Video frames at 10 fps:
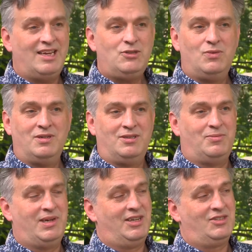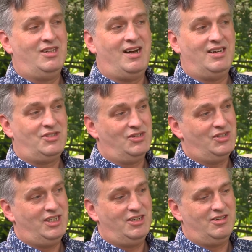That's one of the biggest
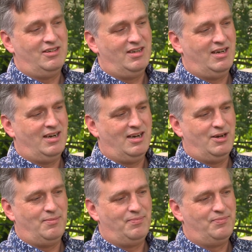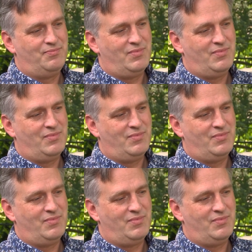losses here. Um,